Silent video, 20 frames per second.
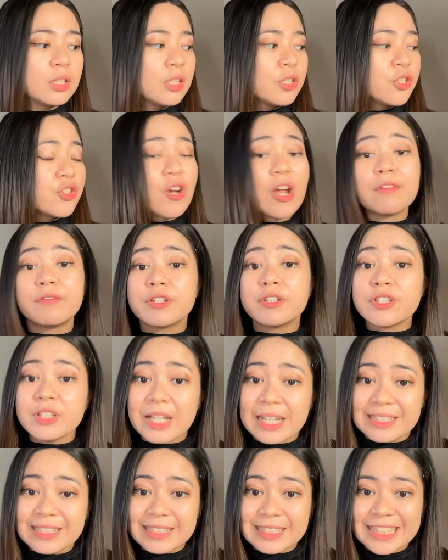driver's
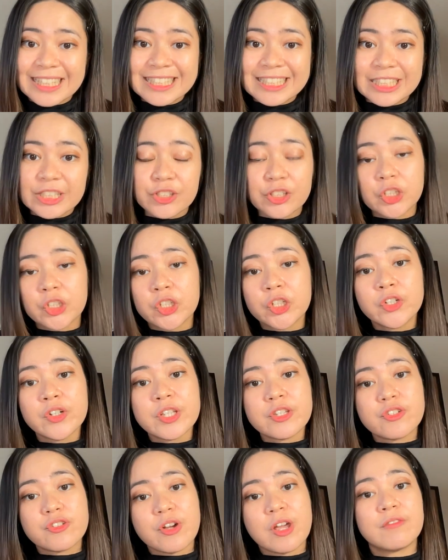license, your
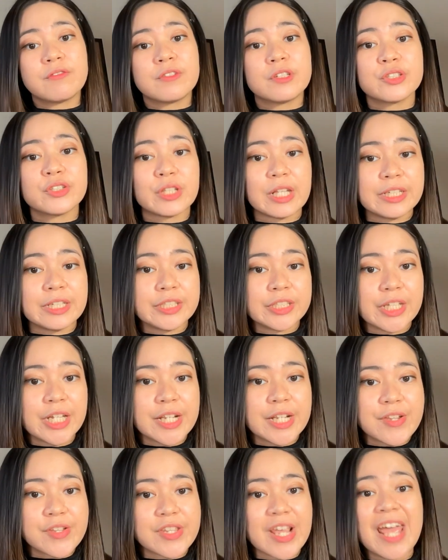current driver's
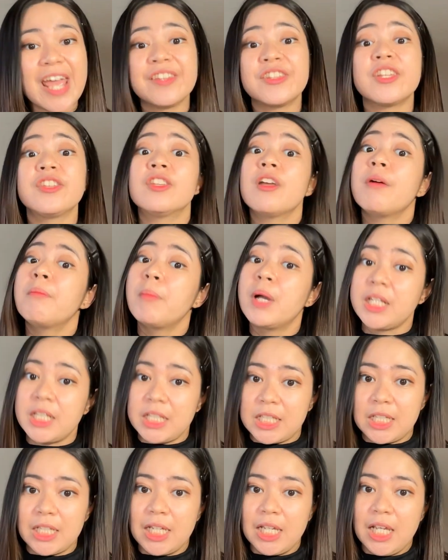license, and then the money.